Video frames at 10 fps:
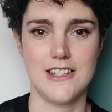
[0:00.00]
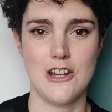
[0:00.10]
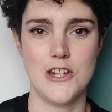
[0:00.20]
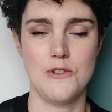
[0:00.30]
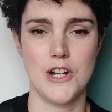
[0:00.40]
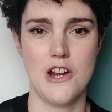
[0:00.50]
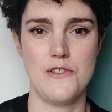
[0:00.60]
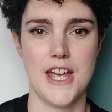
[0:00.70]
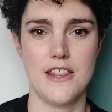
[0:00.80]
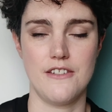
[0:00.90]
So you know
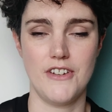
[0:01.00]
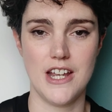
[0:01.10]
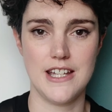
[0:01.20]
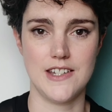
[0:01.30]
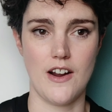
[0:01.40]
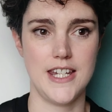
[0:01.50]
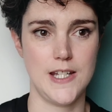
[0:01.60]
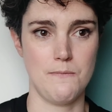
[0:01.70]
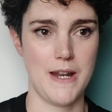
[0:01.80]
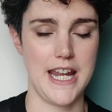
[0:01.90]
that the first
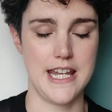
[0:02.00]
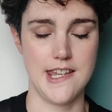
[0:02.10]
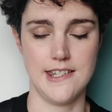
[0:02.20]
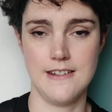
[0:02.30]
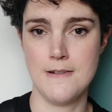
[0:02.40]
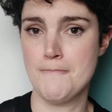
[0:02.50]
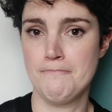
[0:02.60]
item is